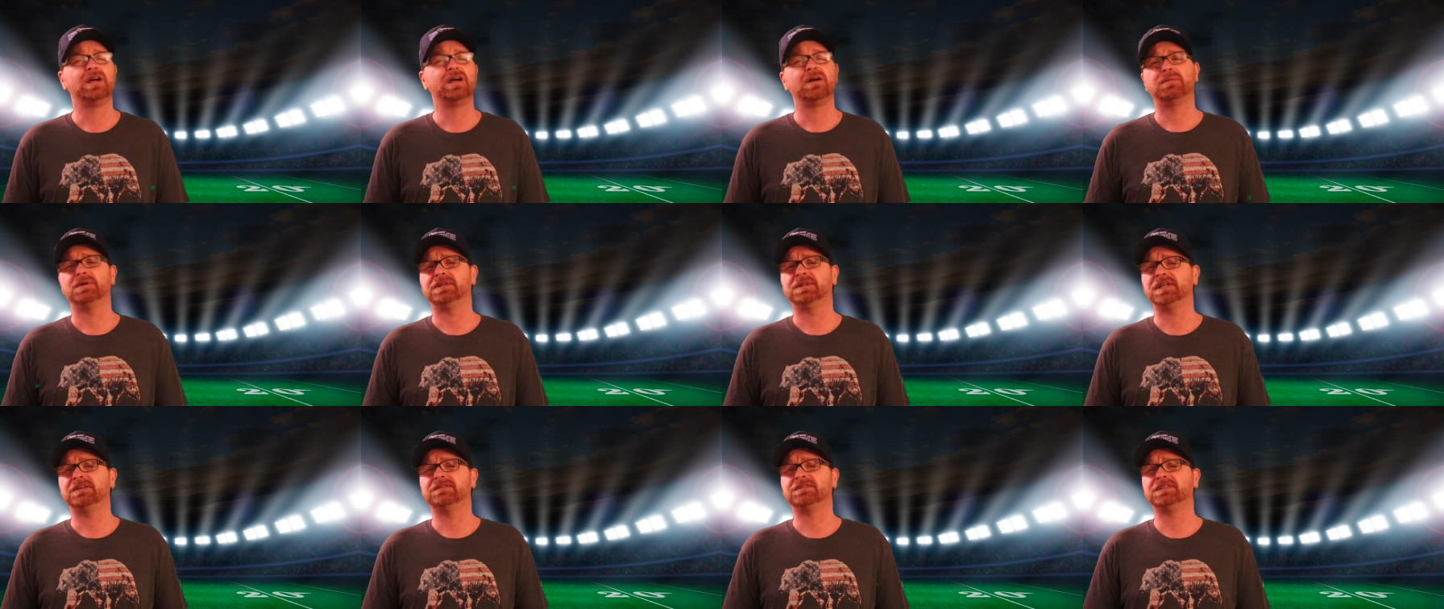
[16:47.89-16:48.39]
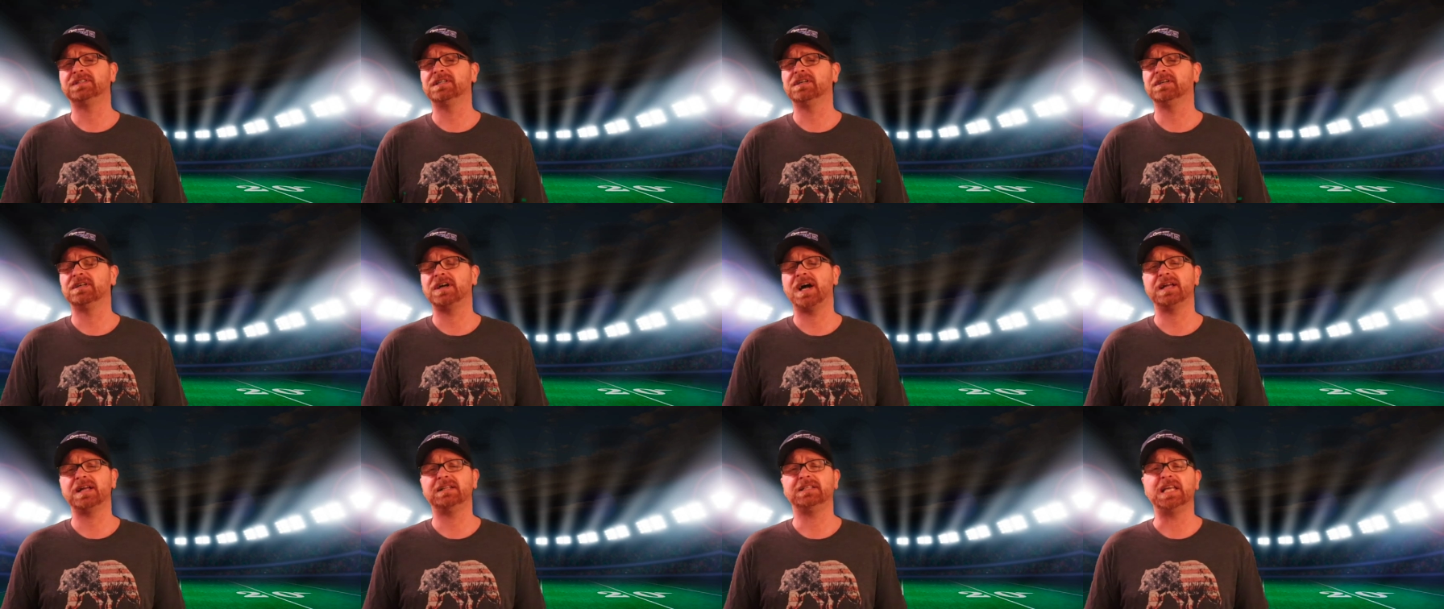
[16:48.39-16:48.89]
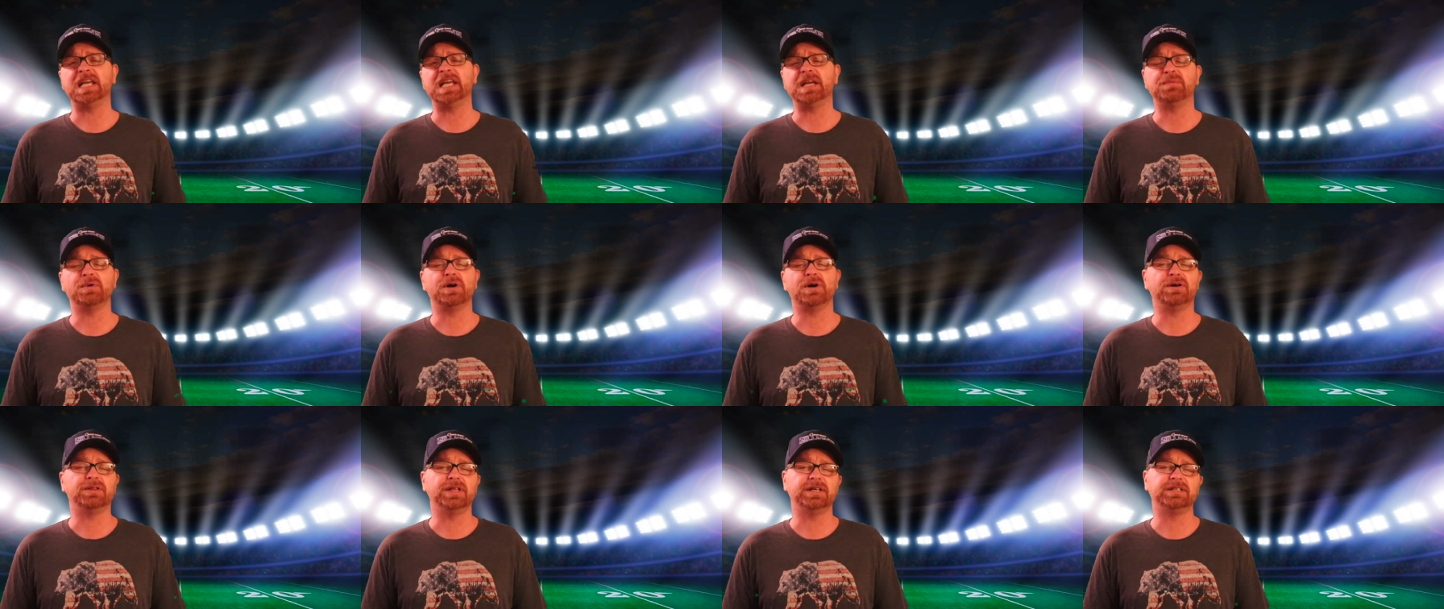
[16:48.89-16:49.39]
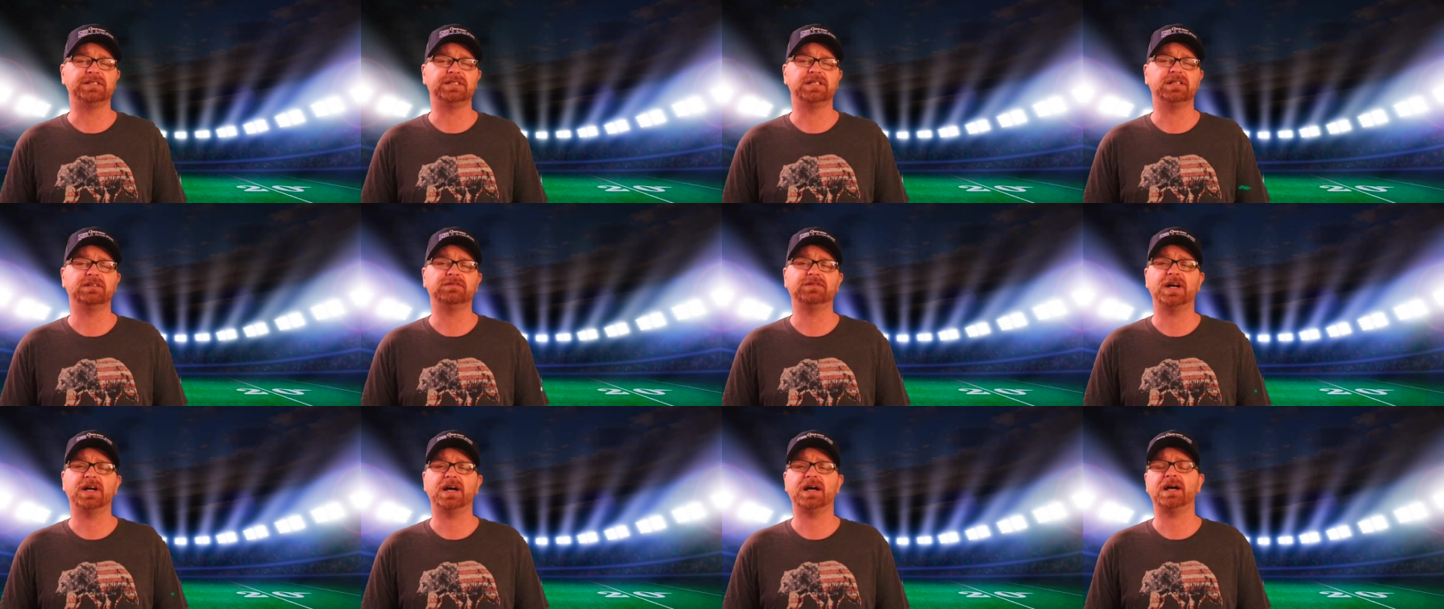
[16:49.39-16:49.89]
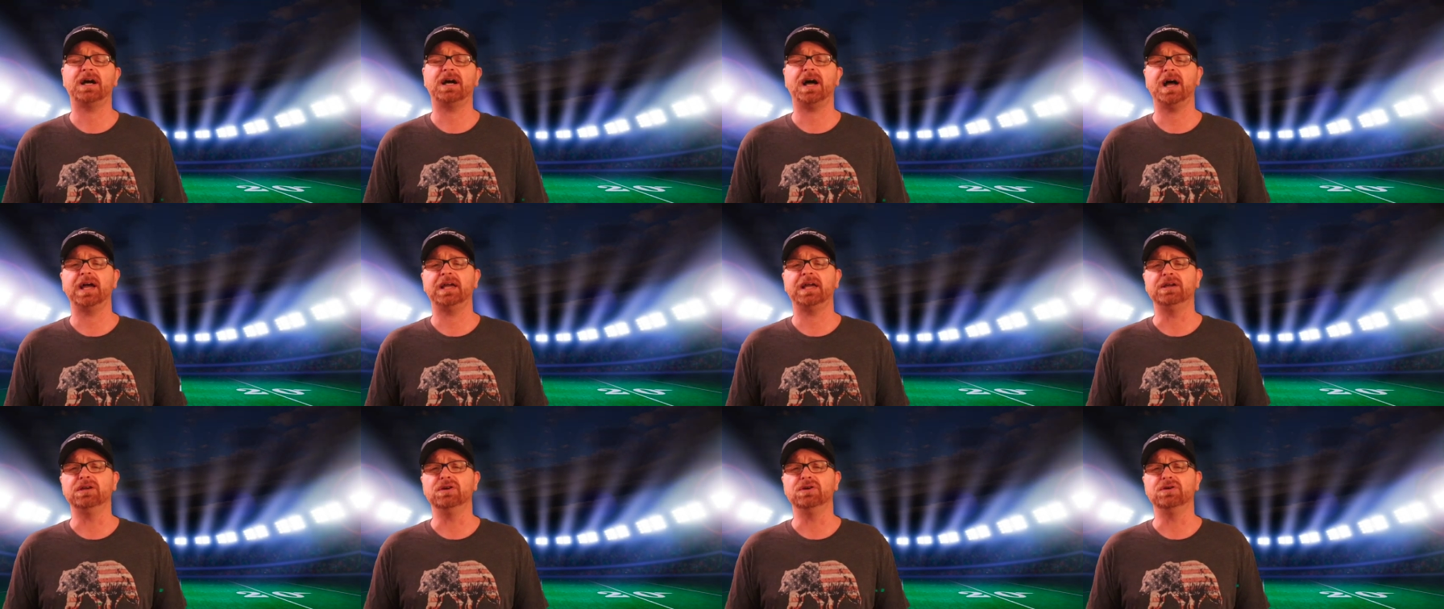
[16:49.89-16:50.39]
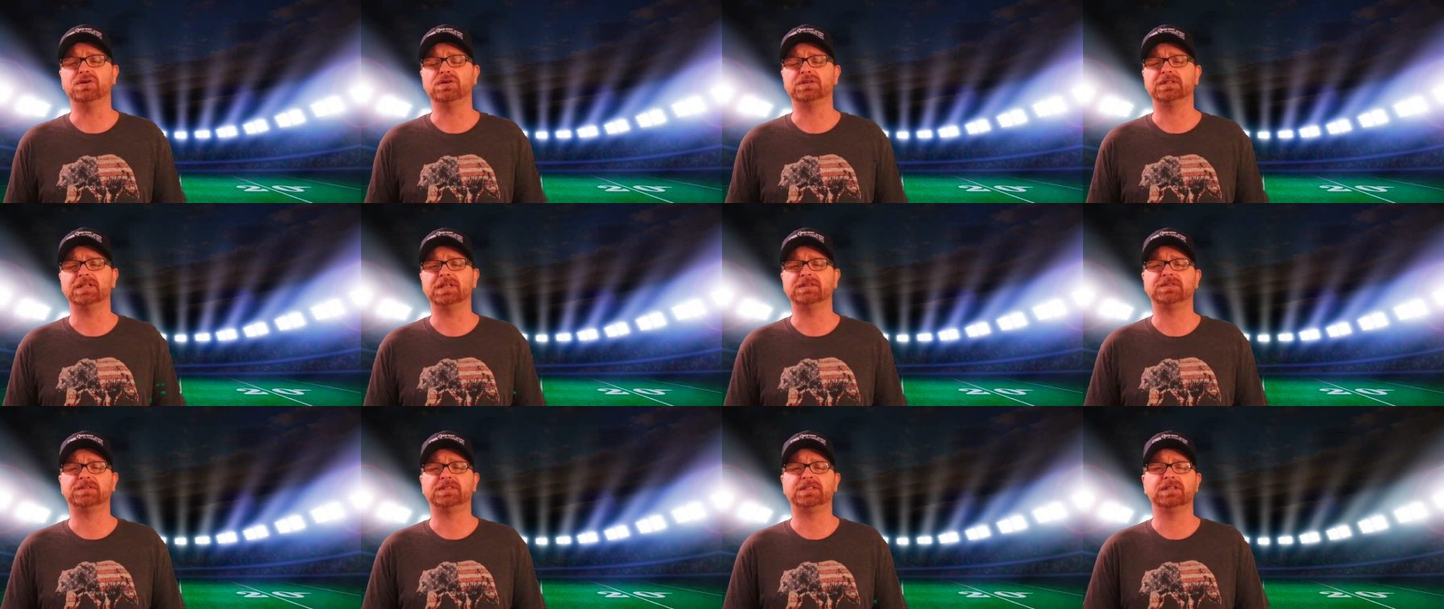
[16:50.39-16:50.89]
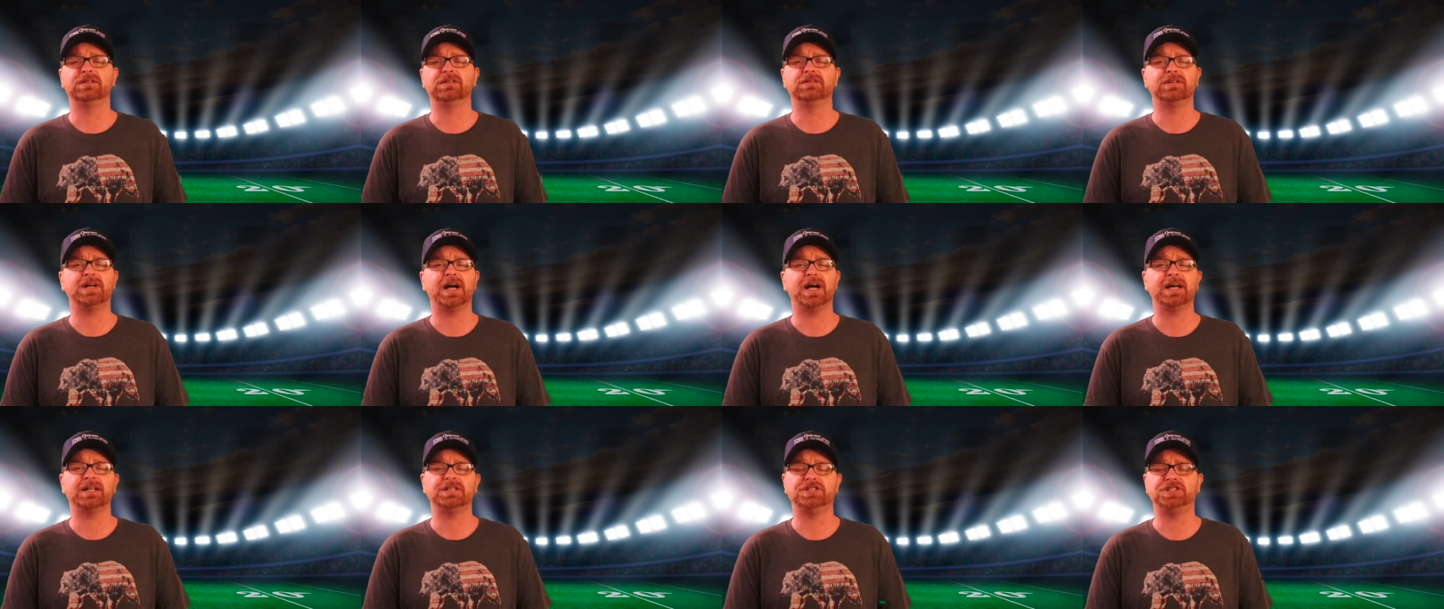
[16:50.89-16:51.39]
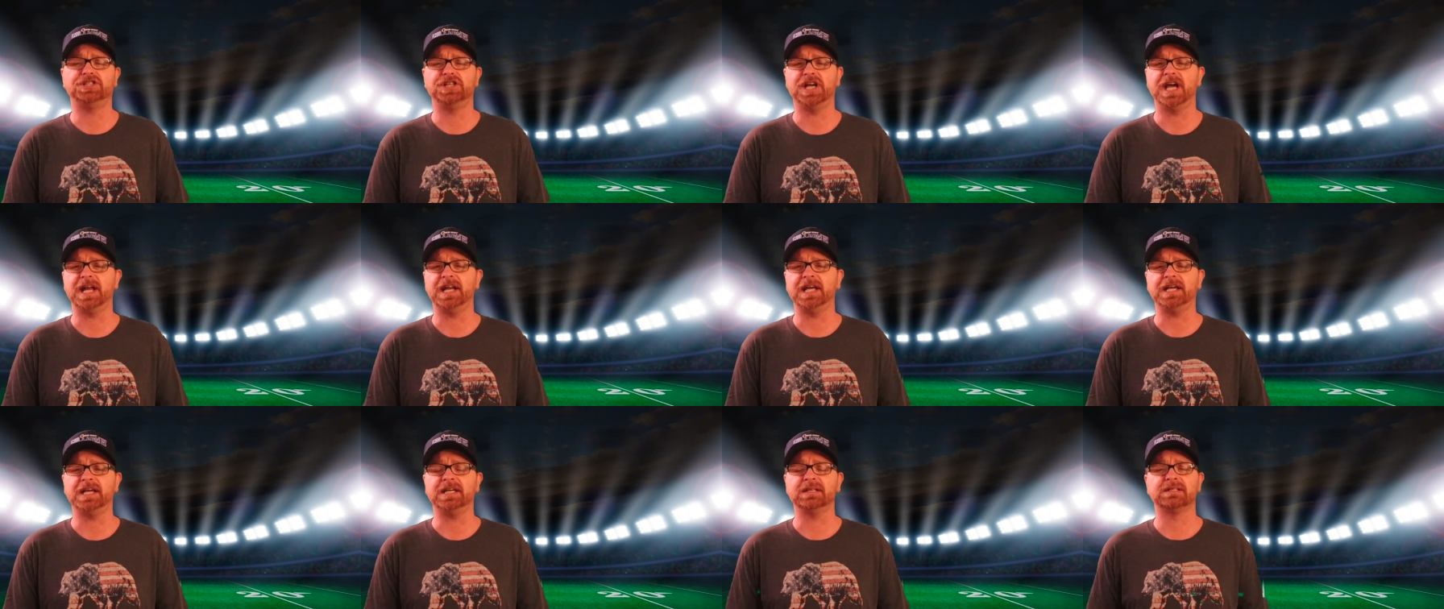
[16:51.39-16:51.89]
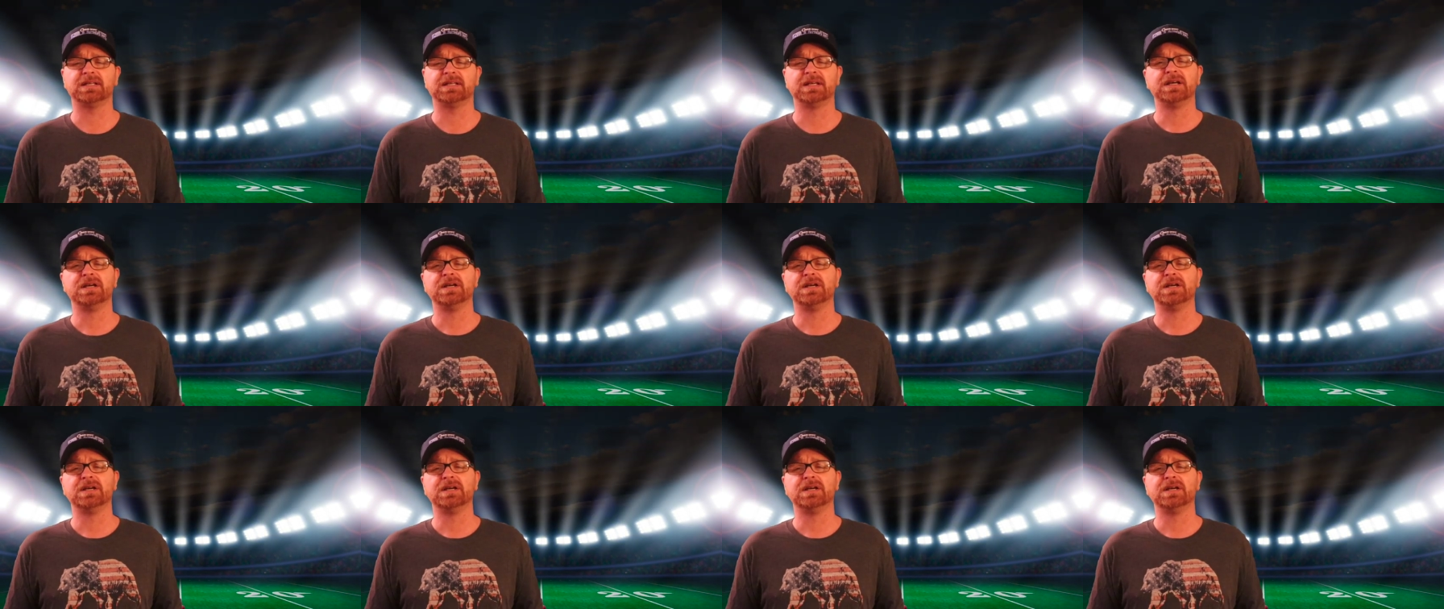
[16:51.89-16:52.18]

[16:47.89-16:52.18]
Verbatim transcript: but they've still got Deebo, they've still got Aiyuk, they've still got Jennings.